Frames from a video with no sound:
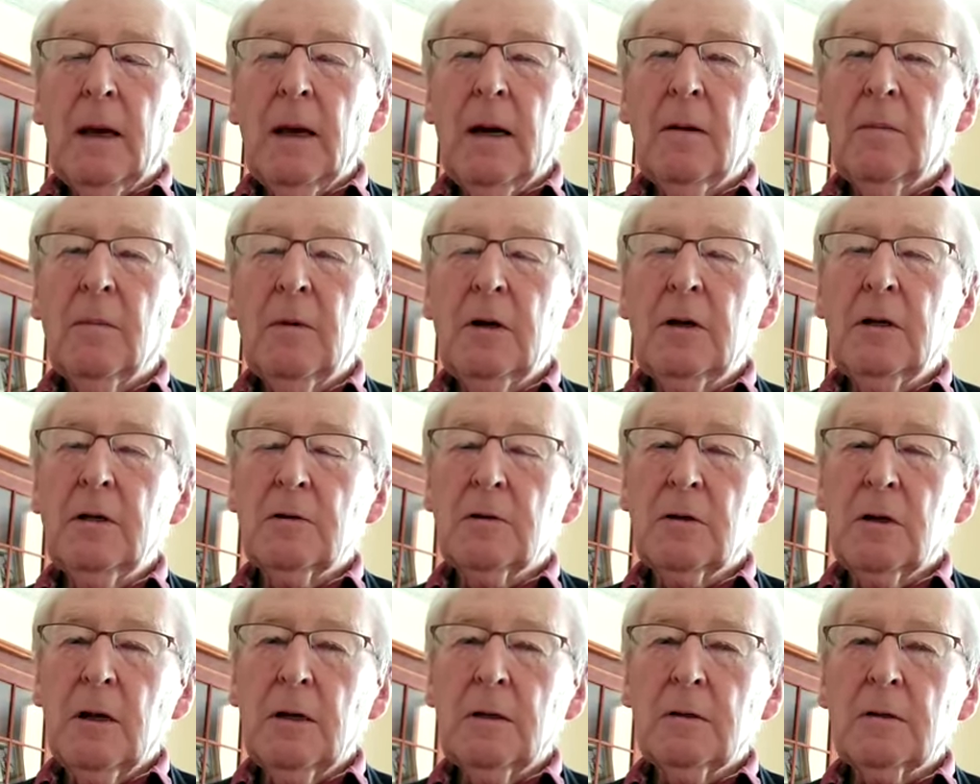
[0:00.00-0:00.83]
And when
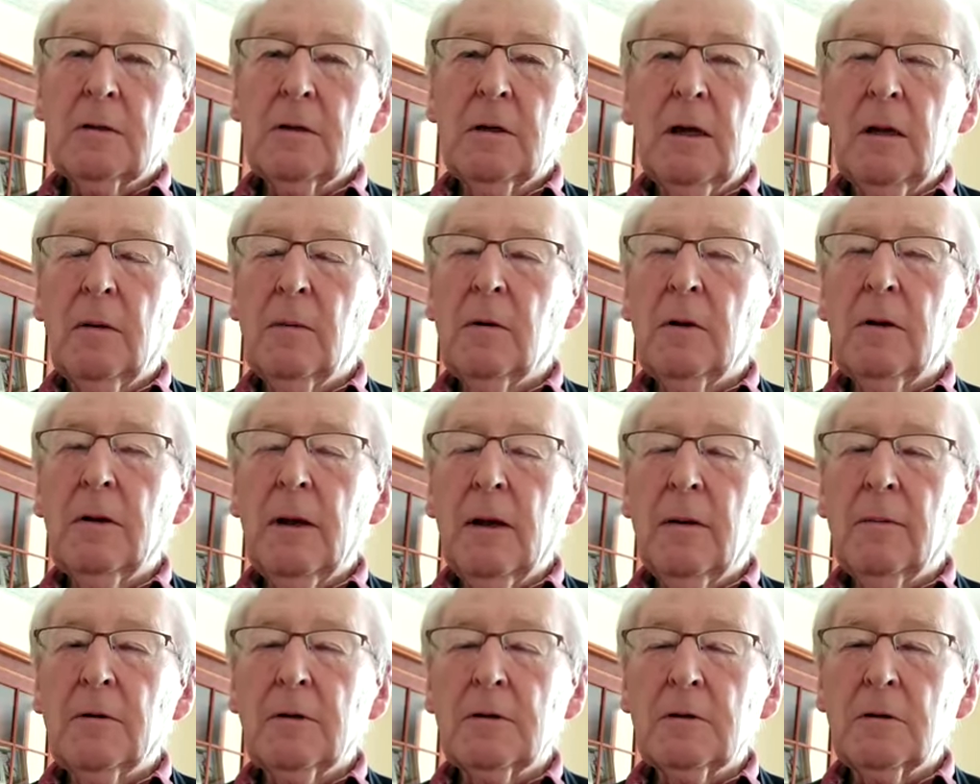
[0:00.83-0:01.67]
he says he will
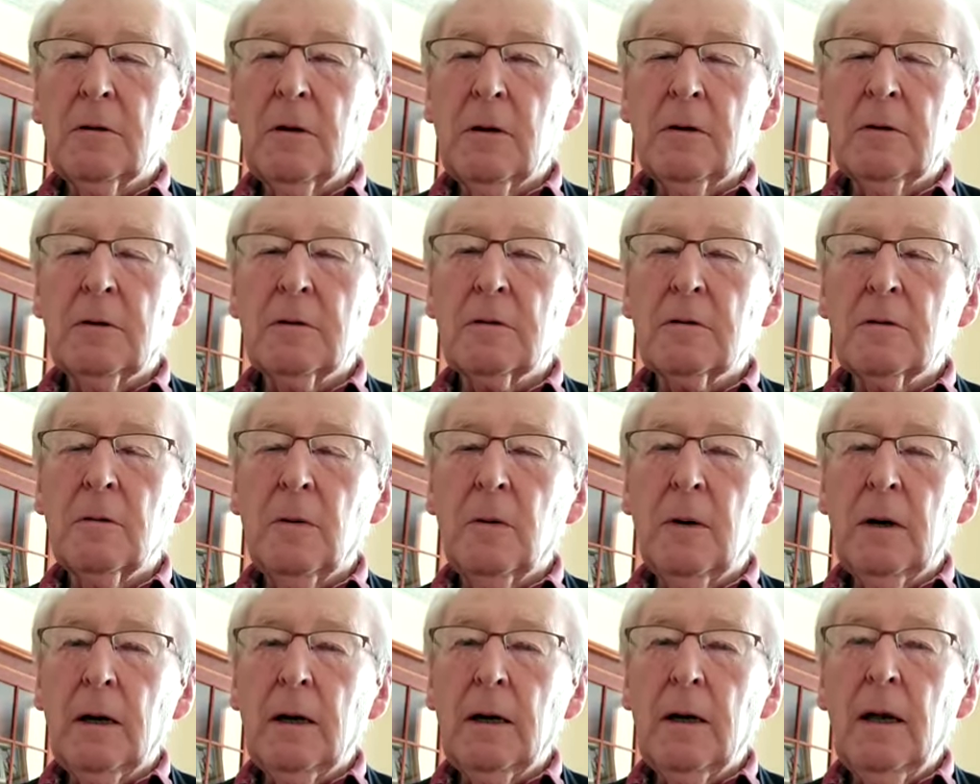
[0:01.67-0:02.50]
never turn us
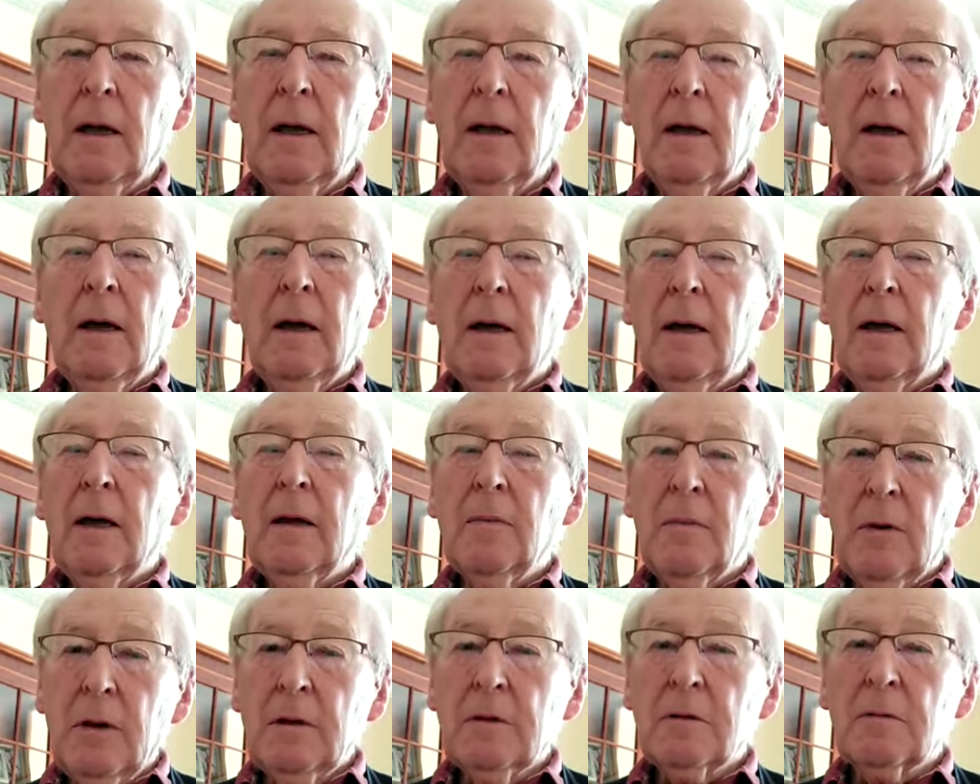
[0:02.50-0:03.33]
away,
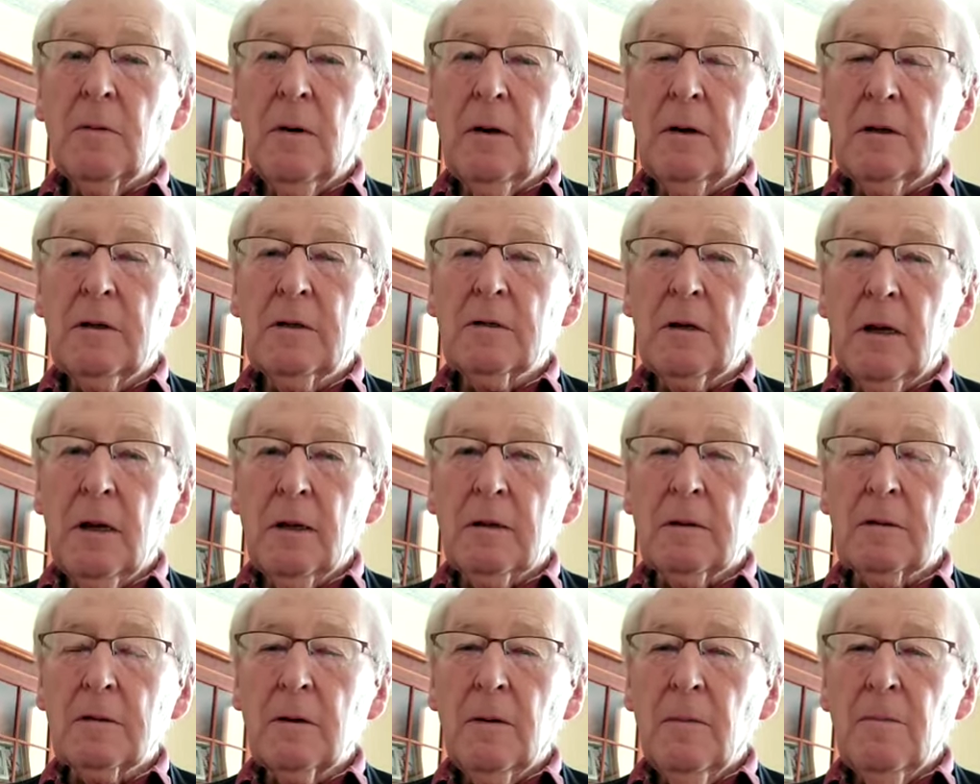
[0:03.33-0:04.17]
he means what he
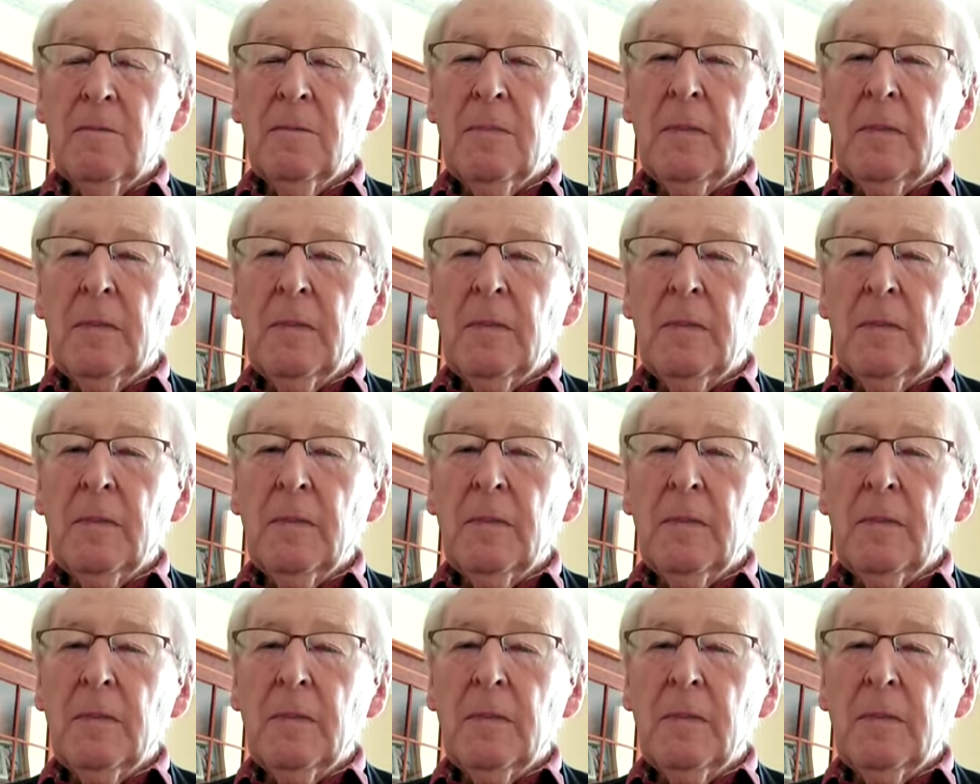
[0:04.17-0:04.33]
says.